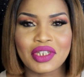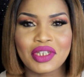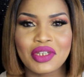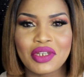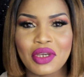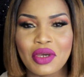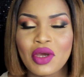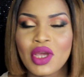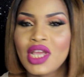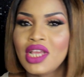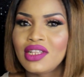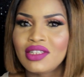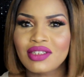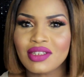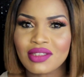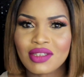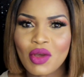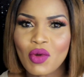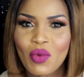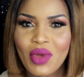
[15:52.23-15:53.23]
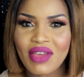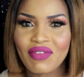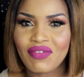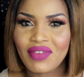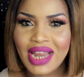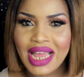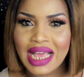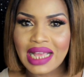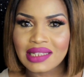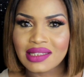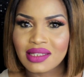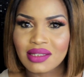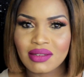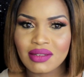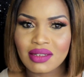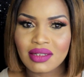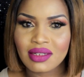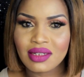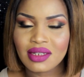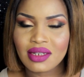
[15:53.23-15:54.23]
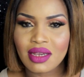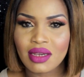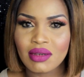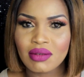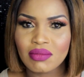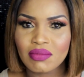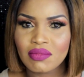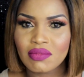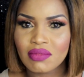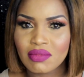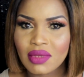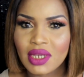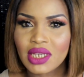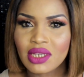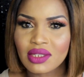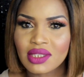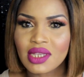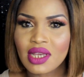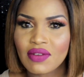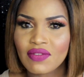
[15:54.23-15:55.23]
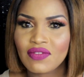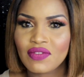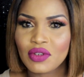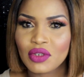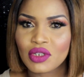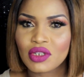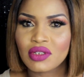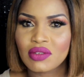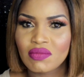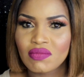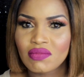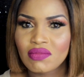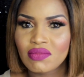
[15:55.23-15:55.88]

You know, just don't wear flats, and, you know, make yourself look